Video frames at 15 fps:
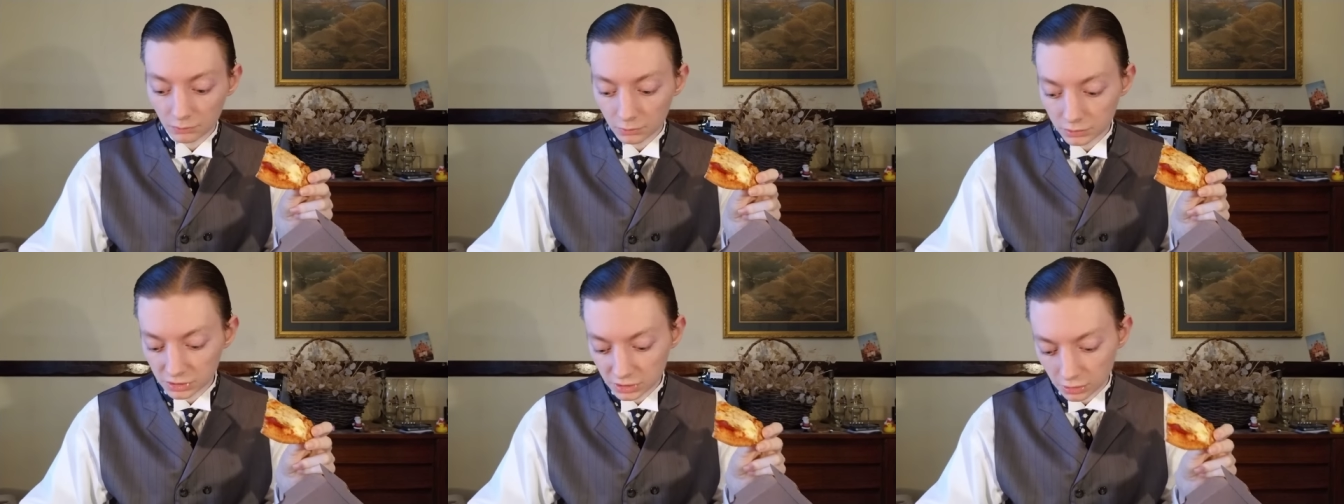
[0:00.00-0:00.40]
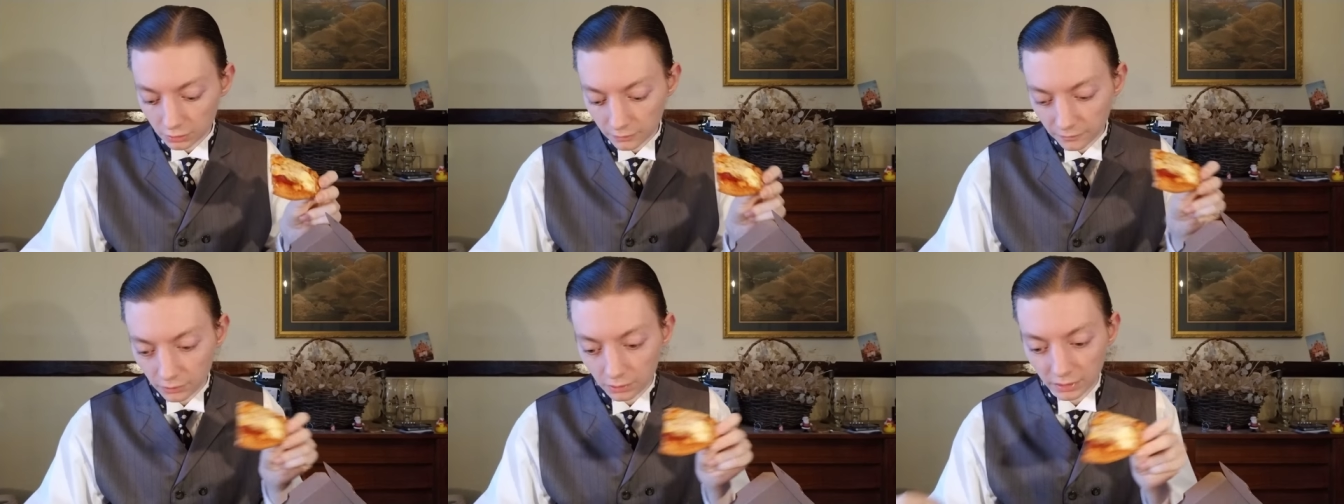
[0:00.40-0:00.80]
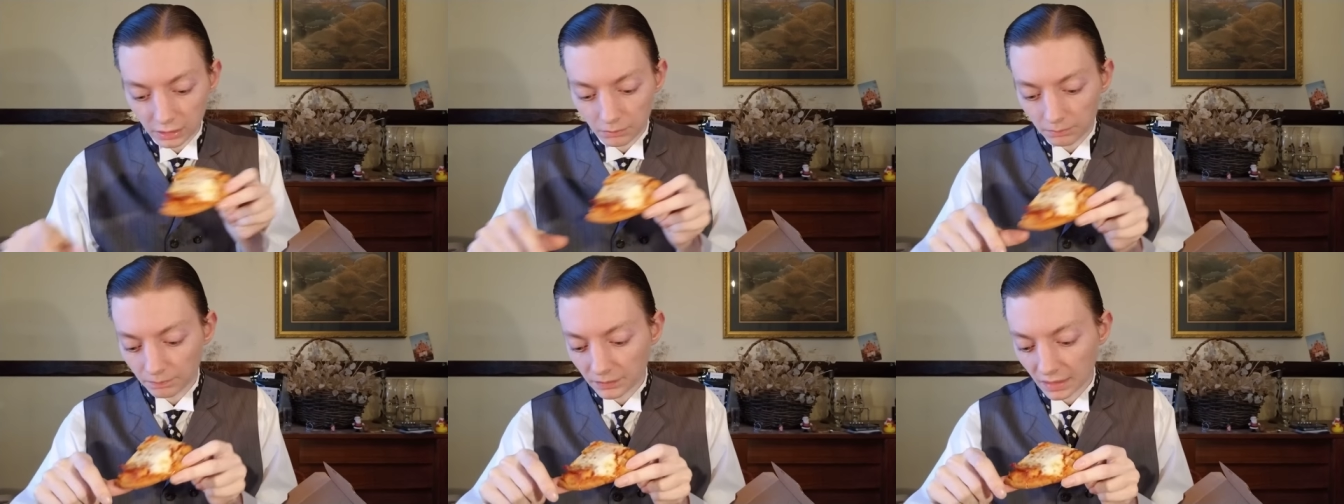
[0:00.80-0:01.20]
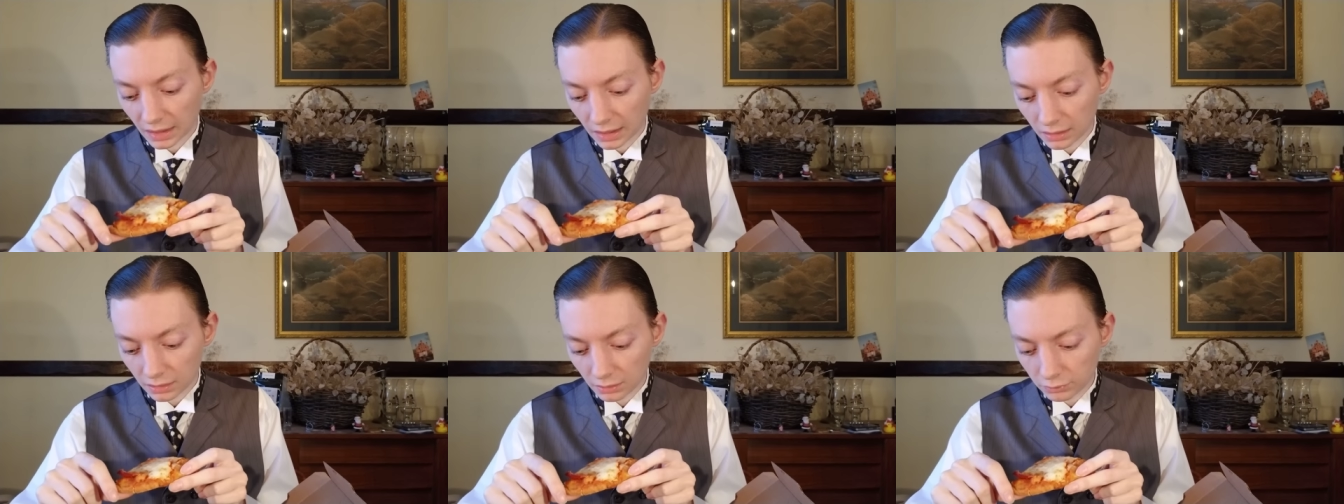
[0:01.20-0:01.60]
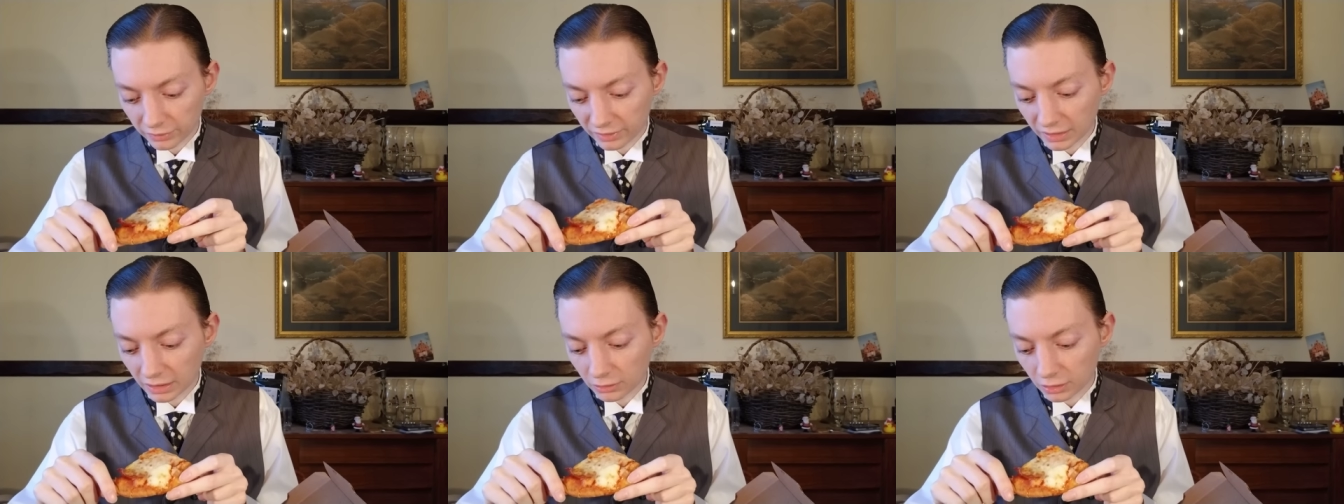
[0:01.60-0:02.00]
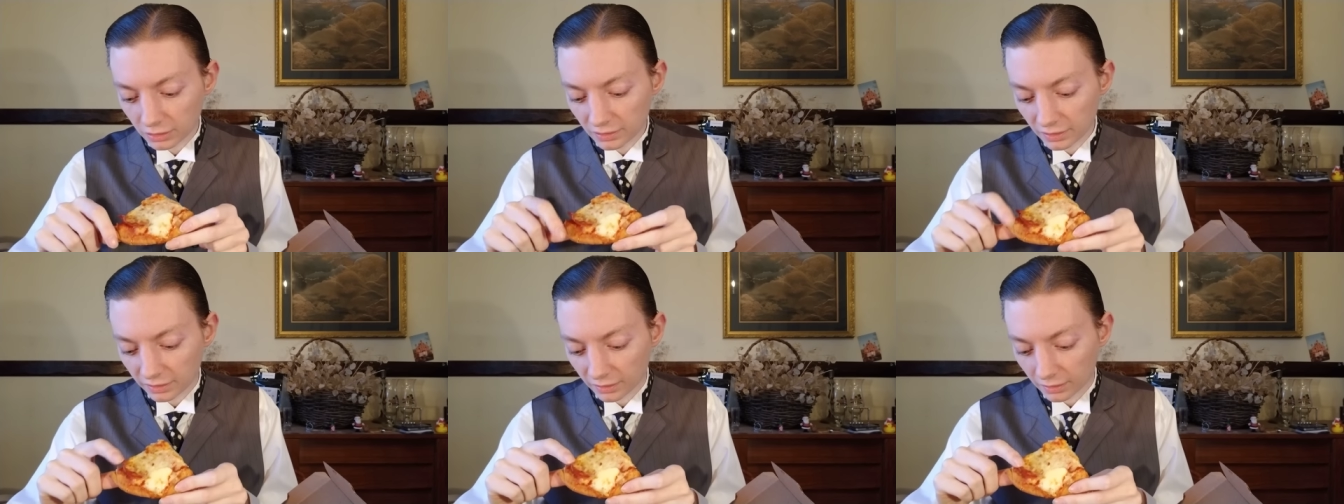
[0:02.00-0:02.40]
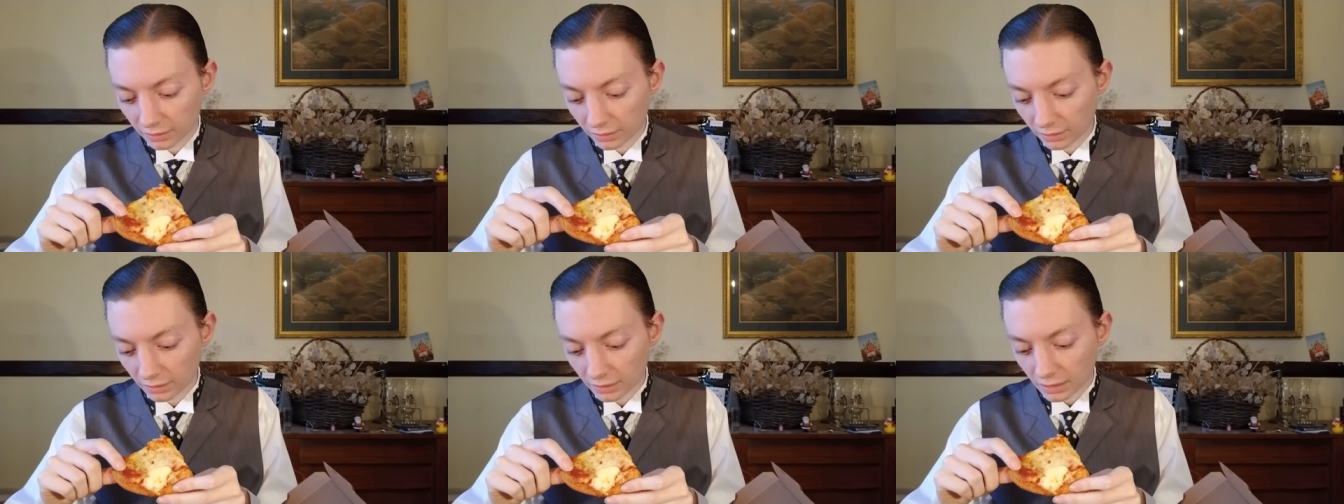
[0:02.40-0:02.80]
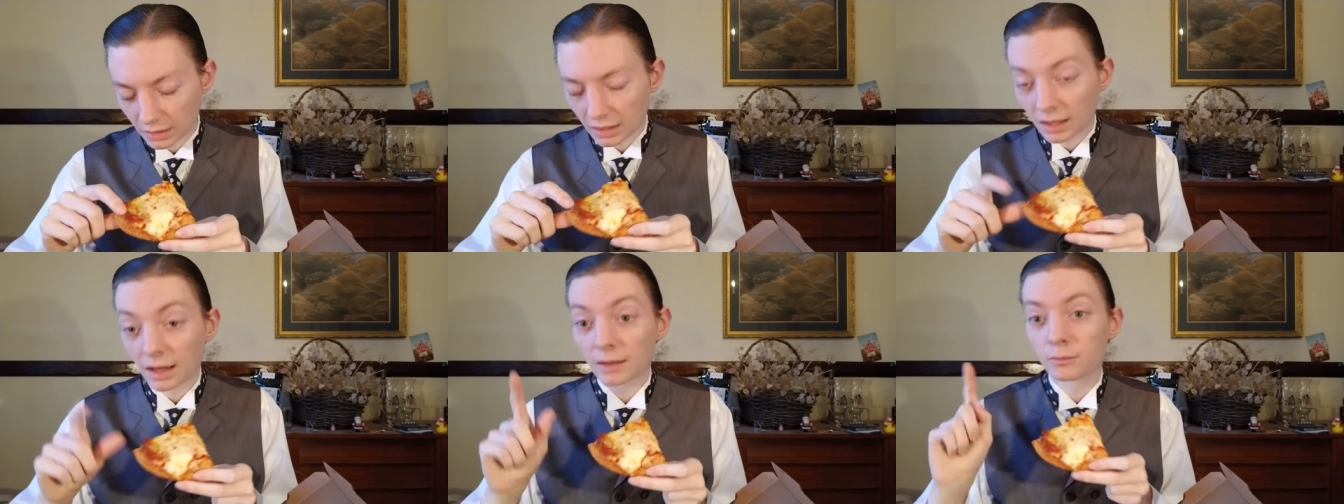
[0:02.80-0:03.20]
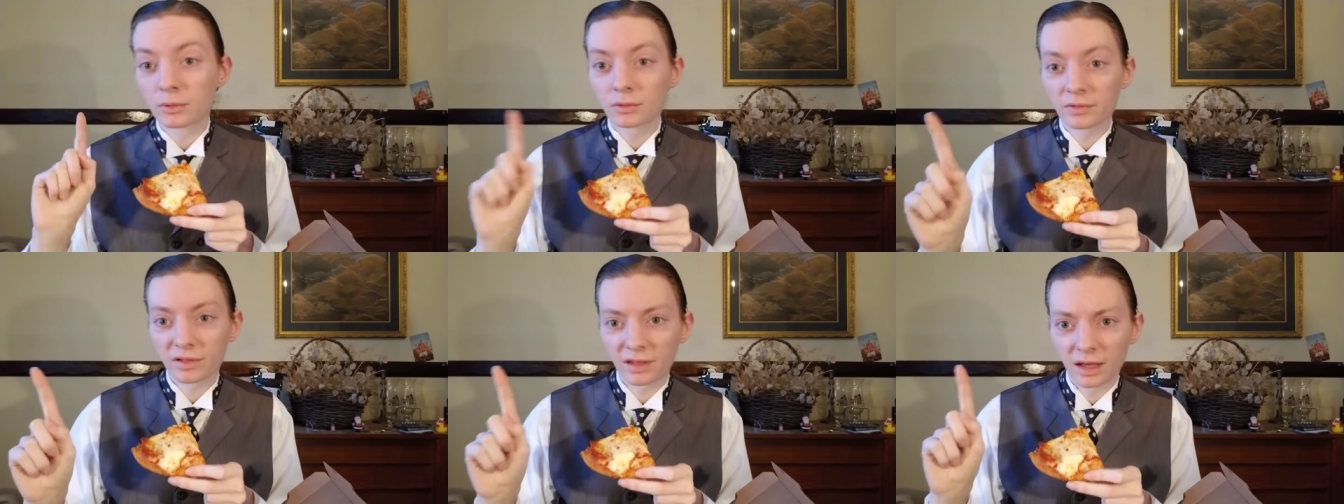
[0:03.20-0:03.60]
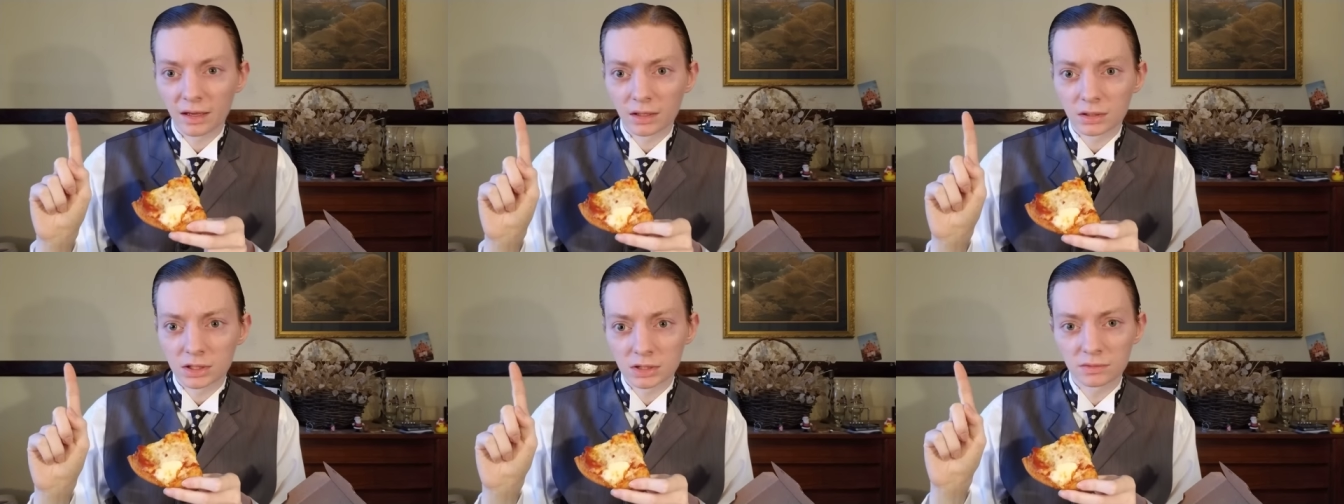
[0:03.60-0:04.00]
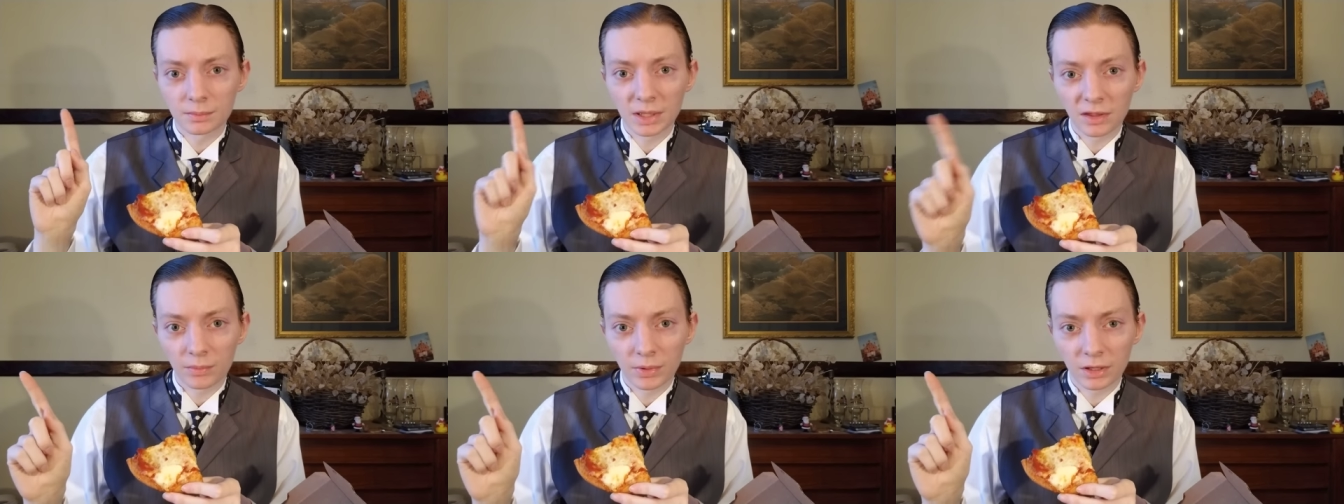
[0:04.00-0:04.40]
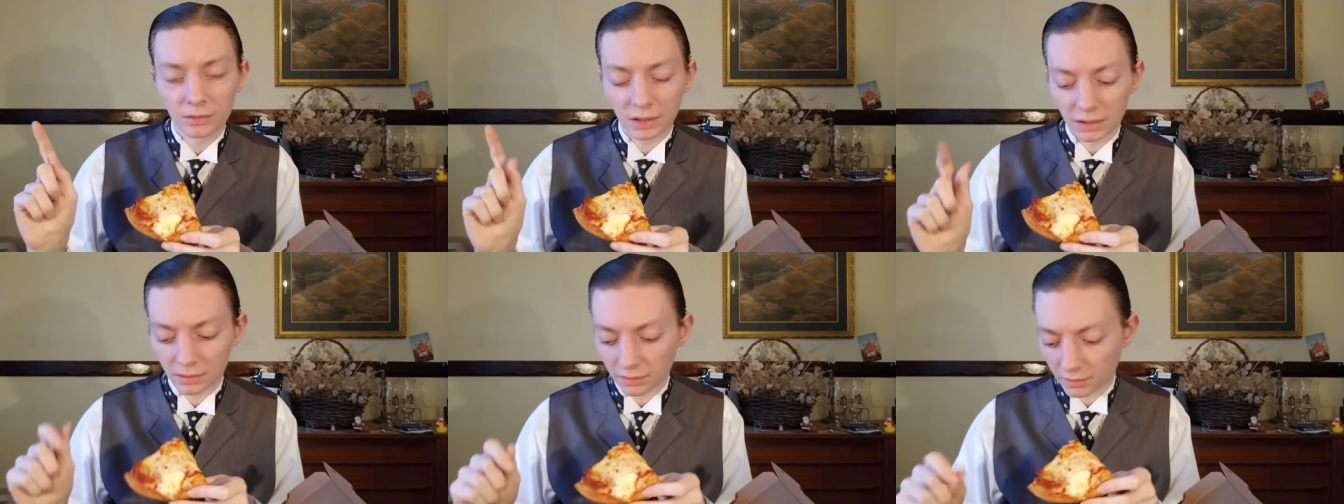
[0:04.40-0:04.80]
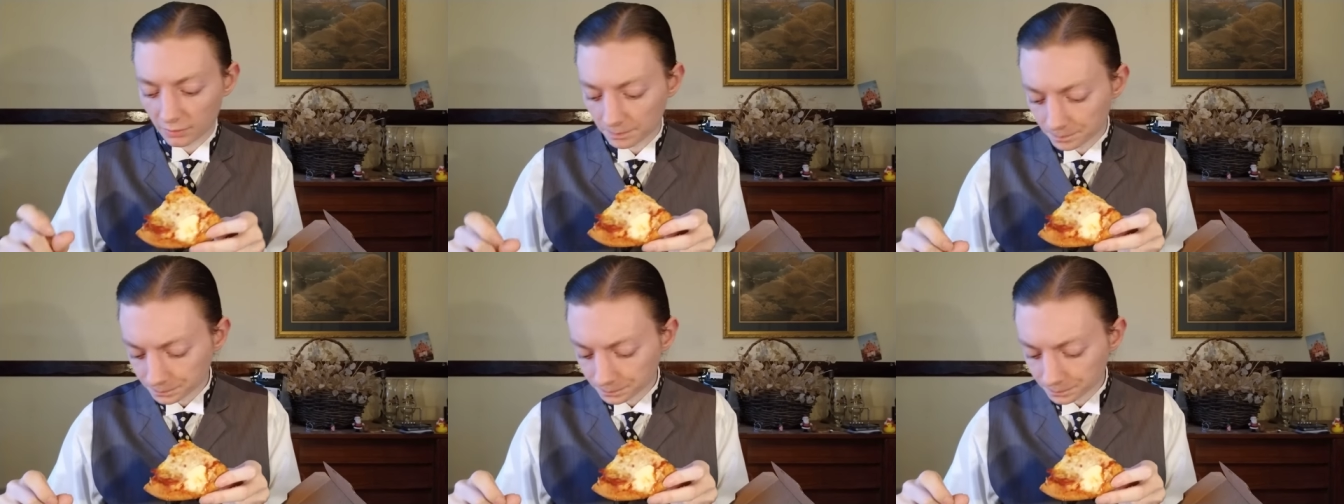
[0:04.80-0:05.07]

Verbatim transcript: We'll just go for it, and uh, we'll see how good this is. I will say, just from experience,